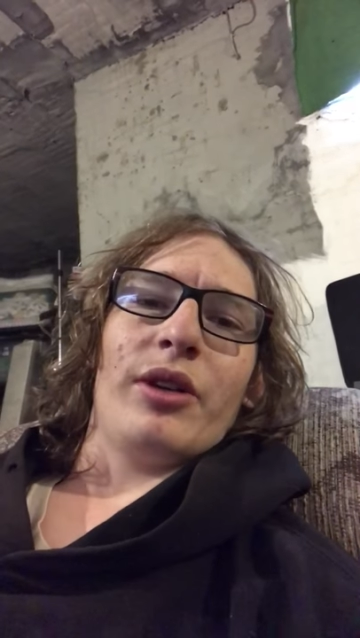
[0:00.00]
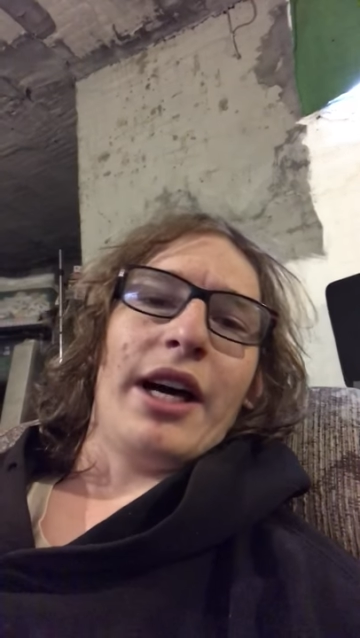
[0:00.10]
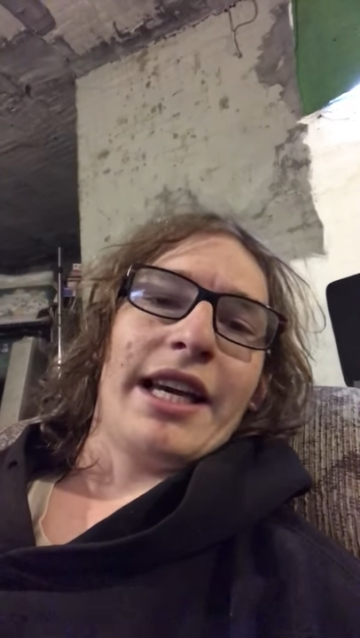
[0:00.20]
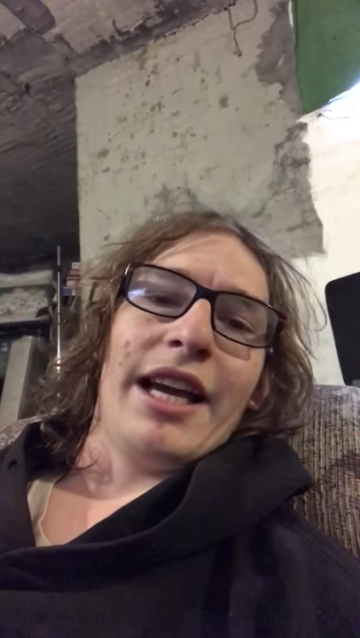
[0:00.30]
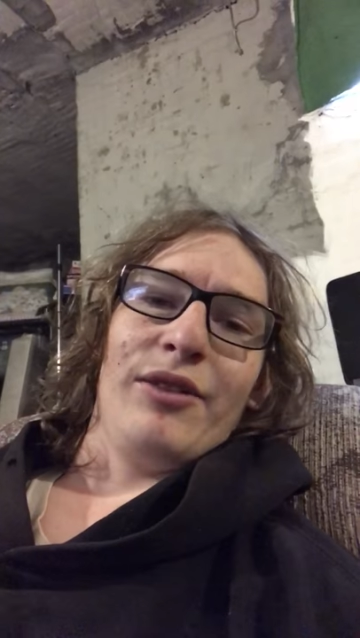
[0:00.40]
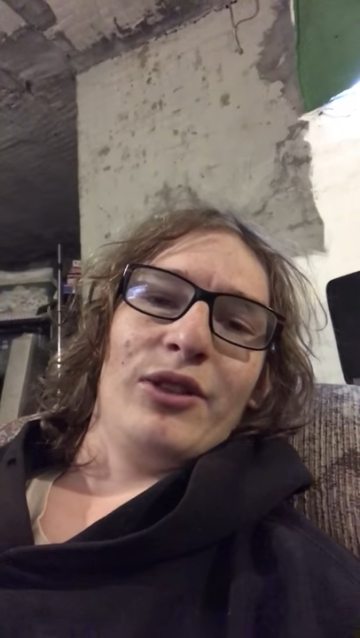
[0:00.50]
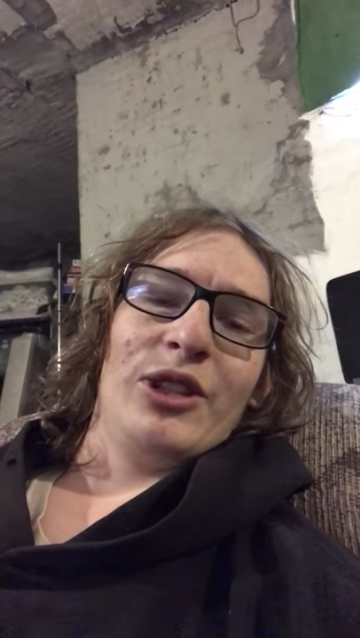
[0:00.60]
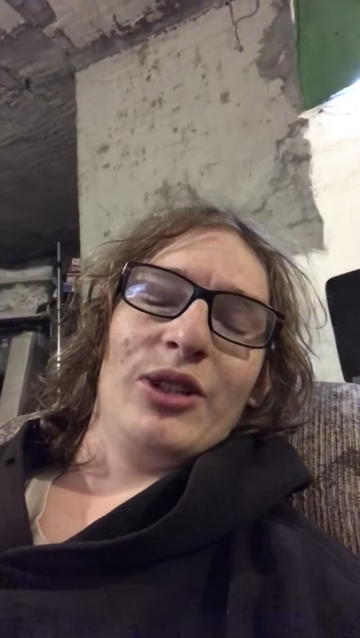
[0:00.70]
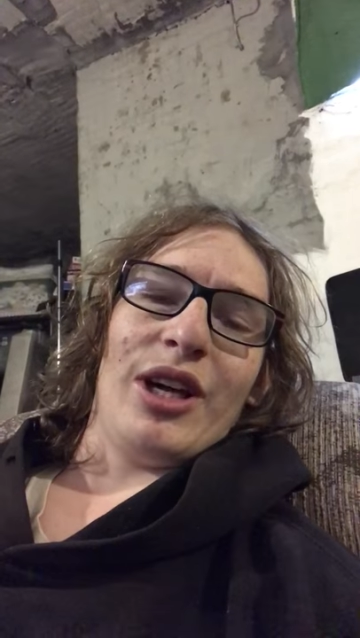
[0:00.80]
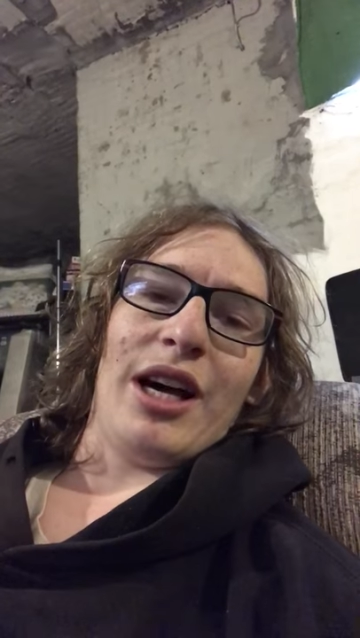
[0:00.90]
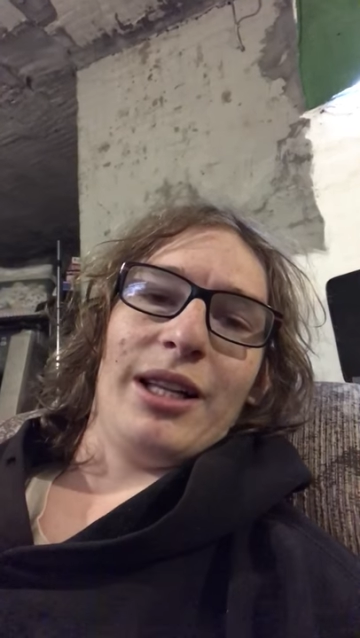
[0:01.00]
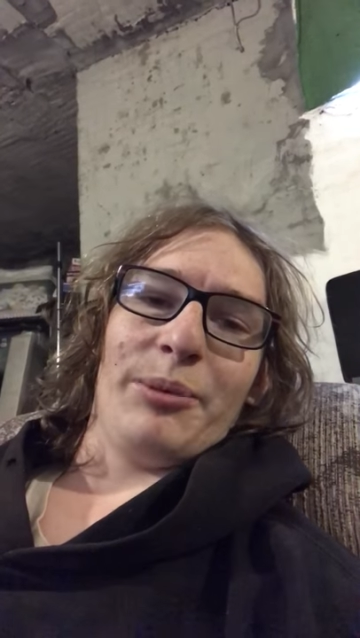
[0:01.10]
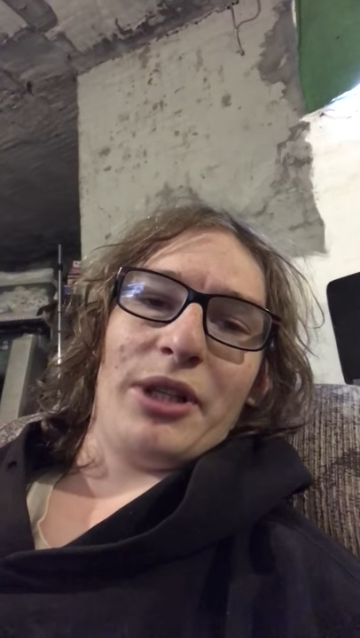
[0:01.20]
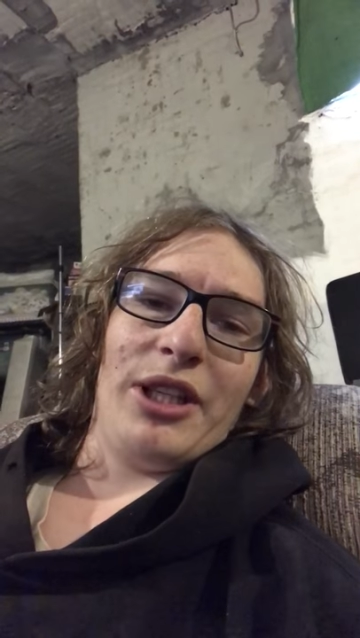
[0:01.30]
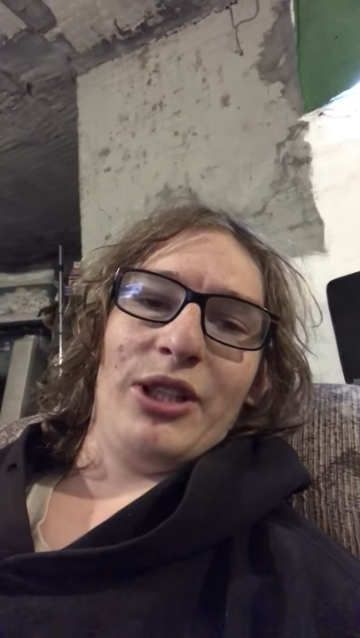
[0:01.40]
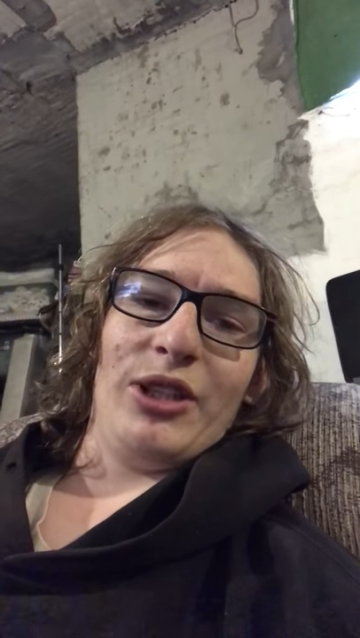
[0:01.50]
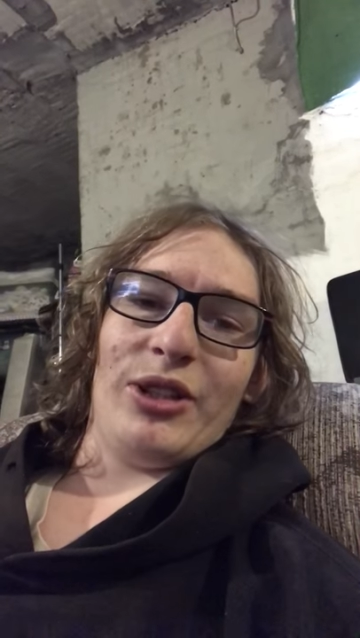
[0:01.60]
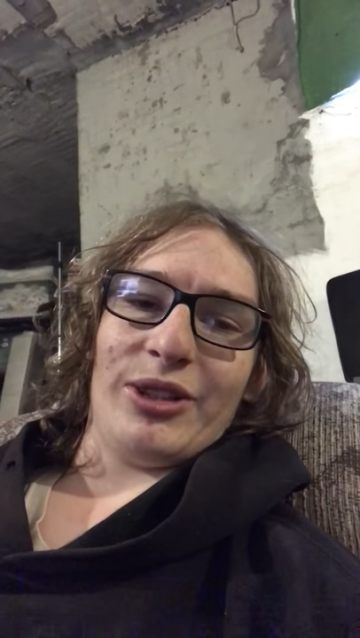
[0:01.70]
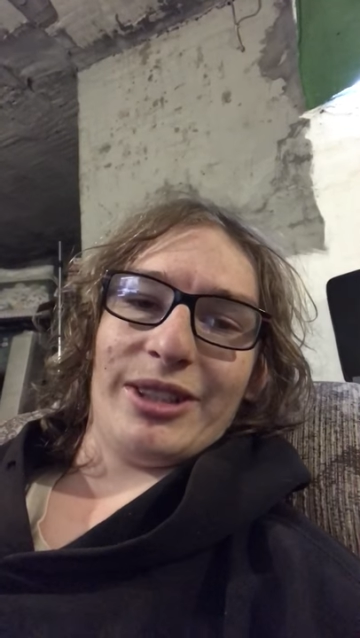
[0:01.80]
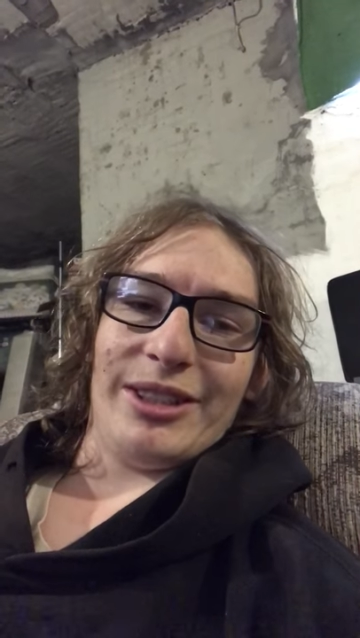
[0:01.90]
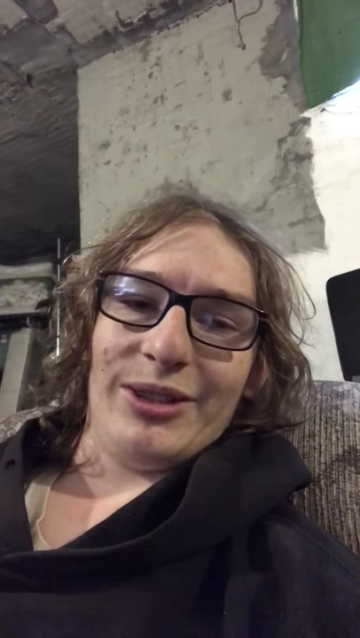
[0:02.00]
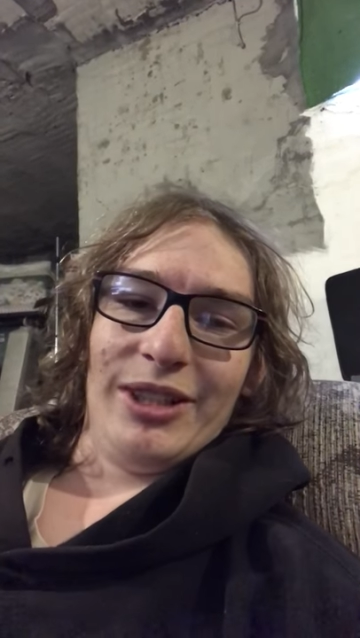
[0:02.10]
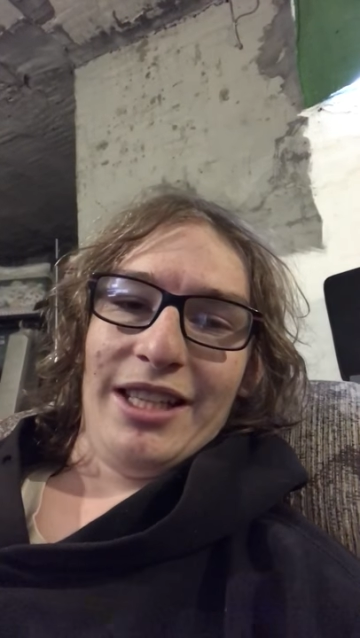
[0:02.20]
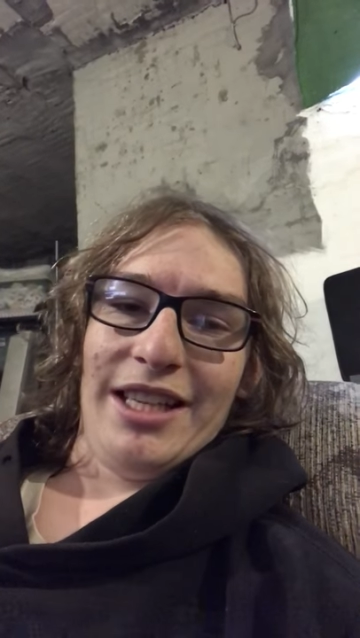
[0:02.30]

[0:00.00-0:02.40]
I can't even do the jalapeno, so